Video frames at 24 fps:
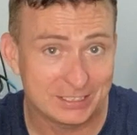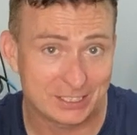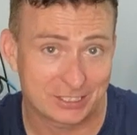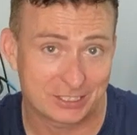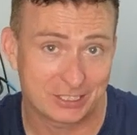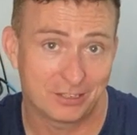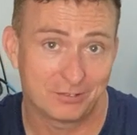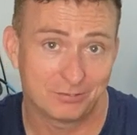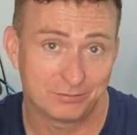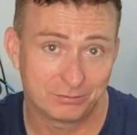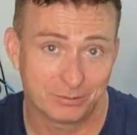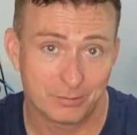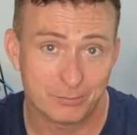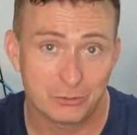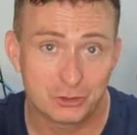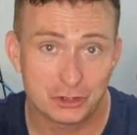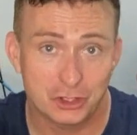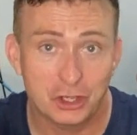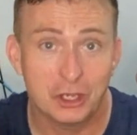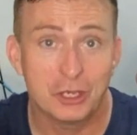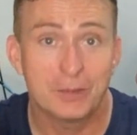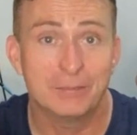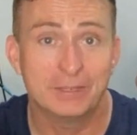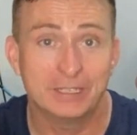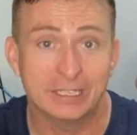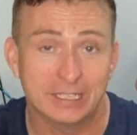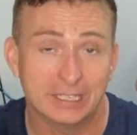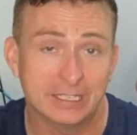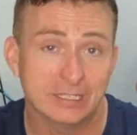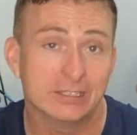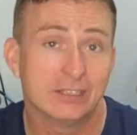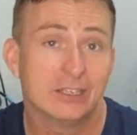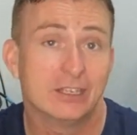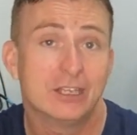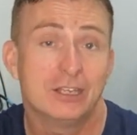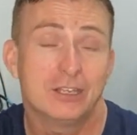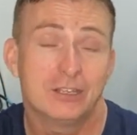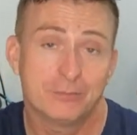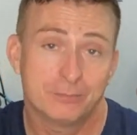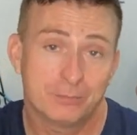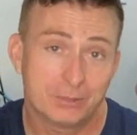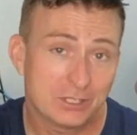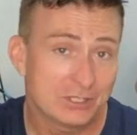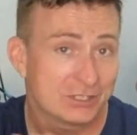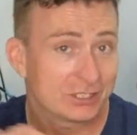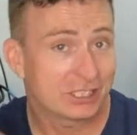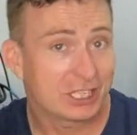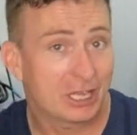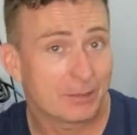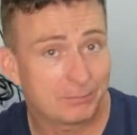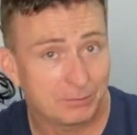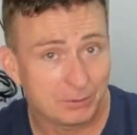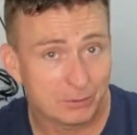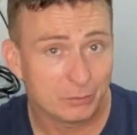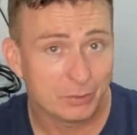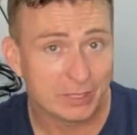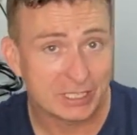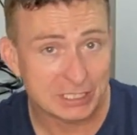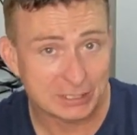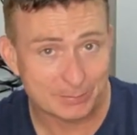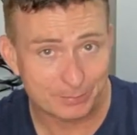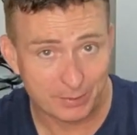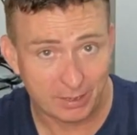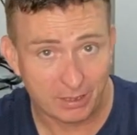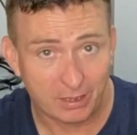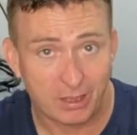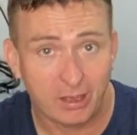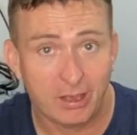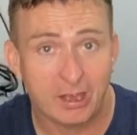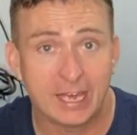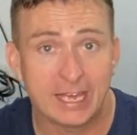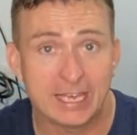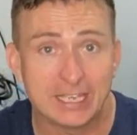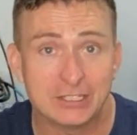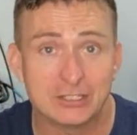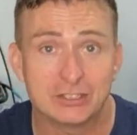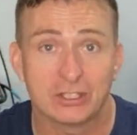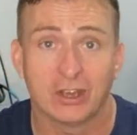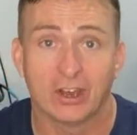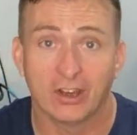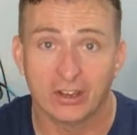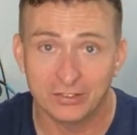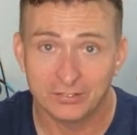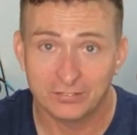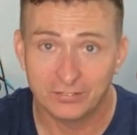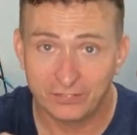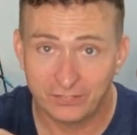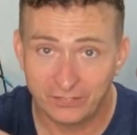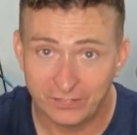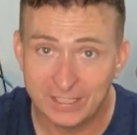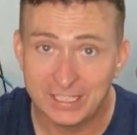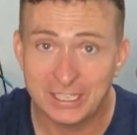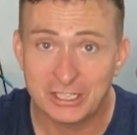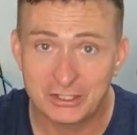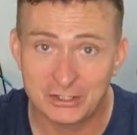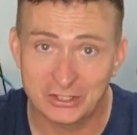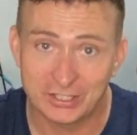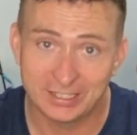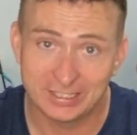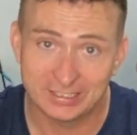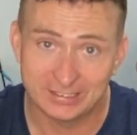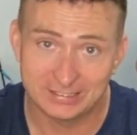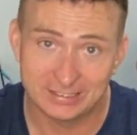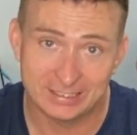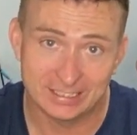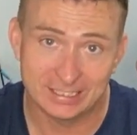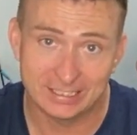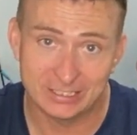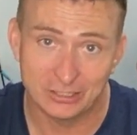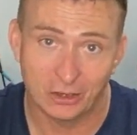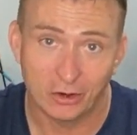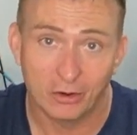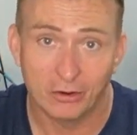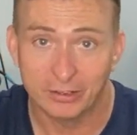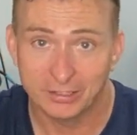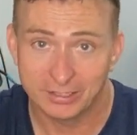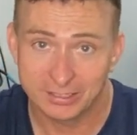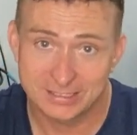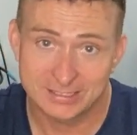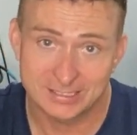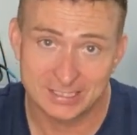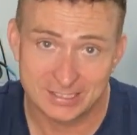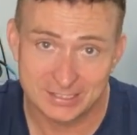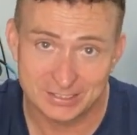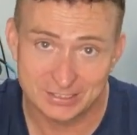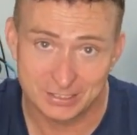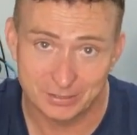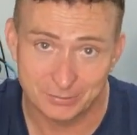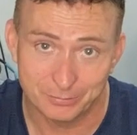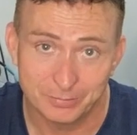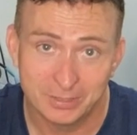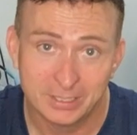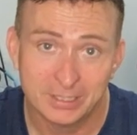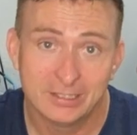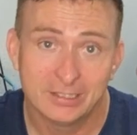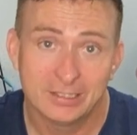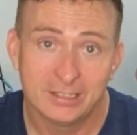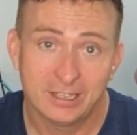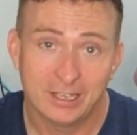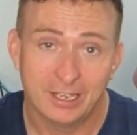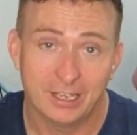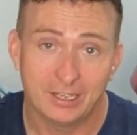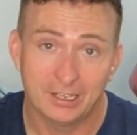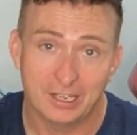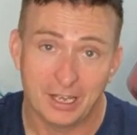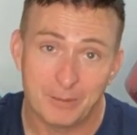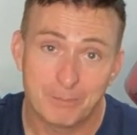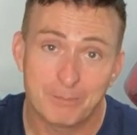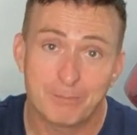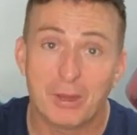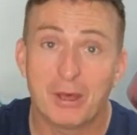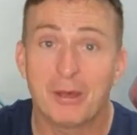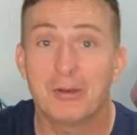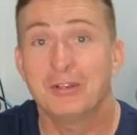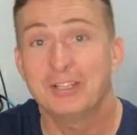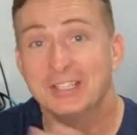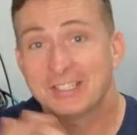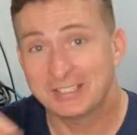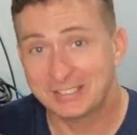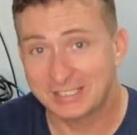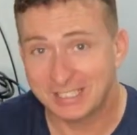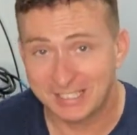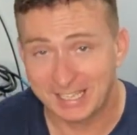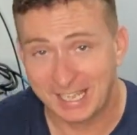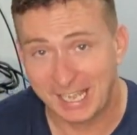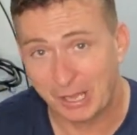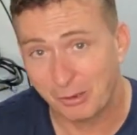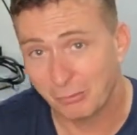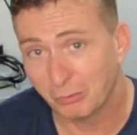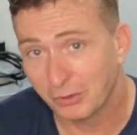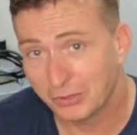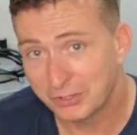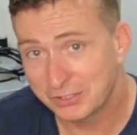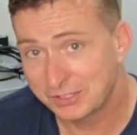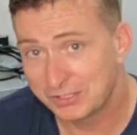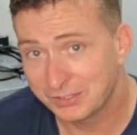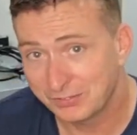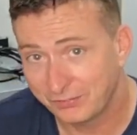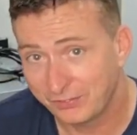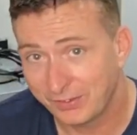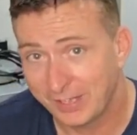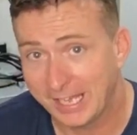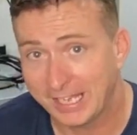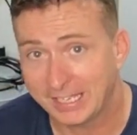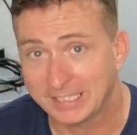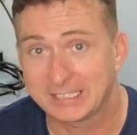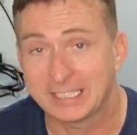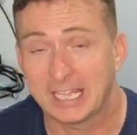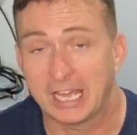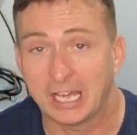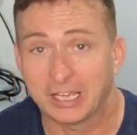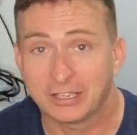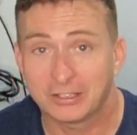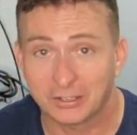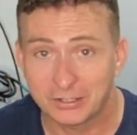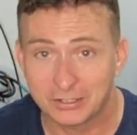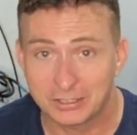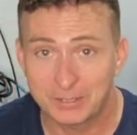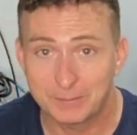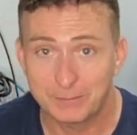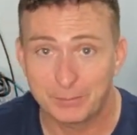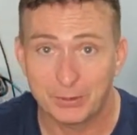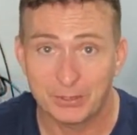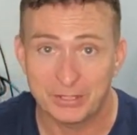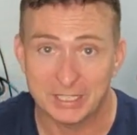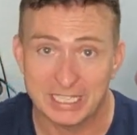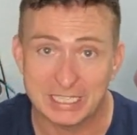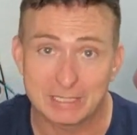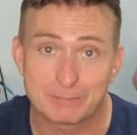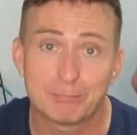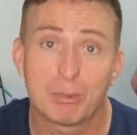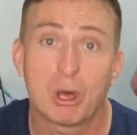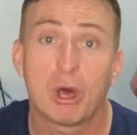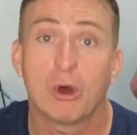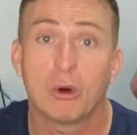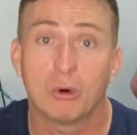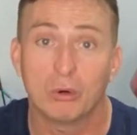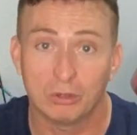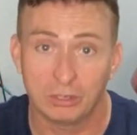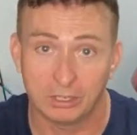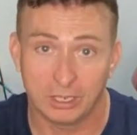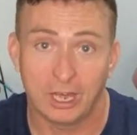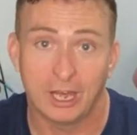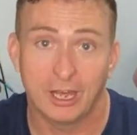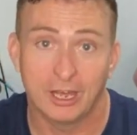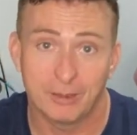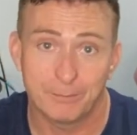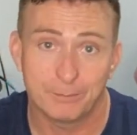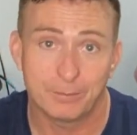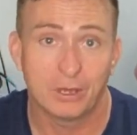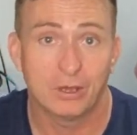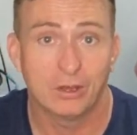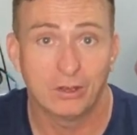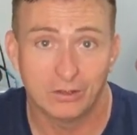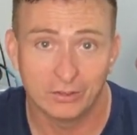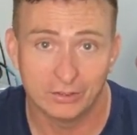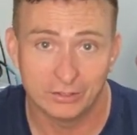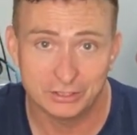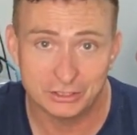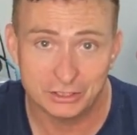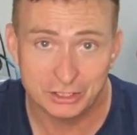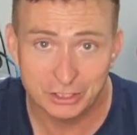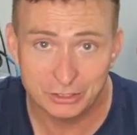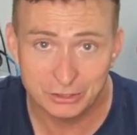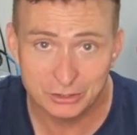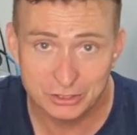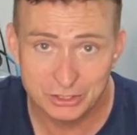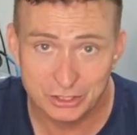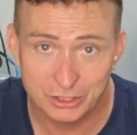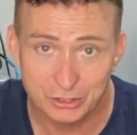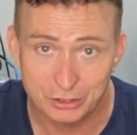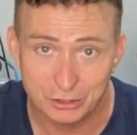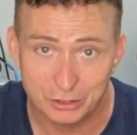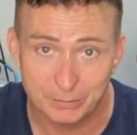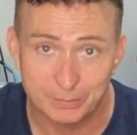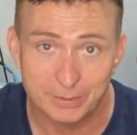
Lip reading: come from Germany put us a couple of weeks behind on finishing the oil system. A bonus to that was the fact that I got to put this poll up on YouTube,